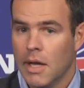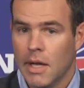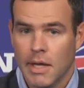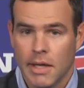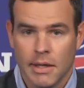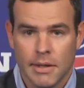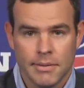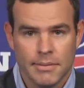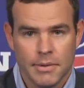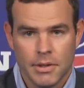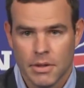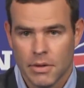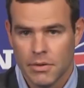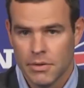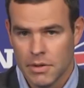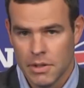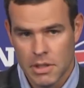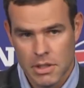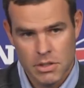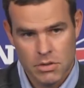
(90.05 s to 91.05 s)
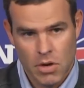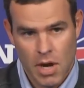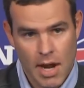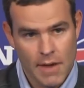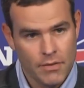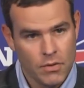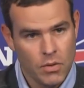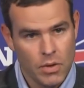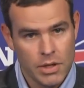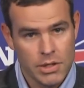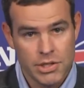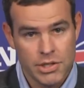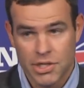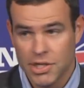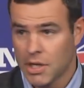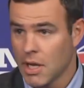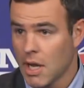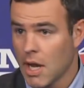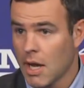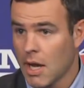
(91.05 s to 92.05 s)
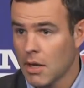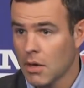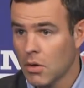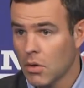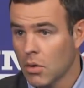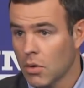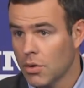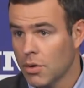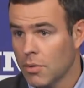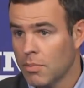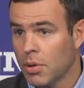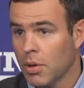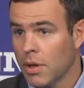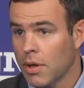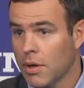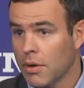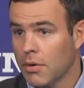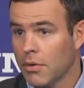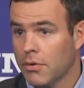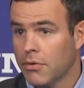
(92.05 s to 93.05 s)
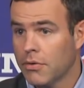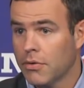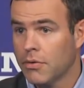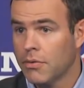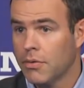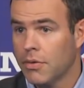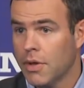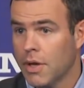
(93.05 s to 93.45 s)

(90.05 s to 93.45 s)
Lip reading: any draft questions you got or the players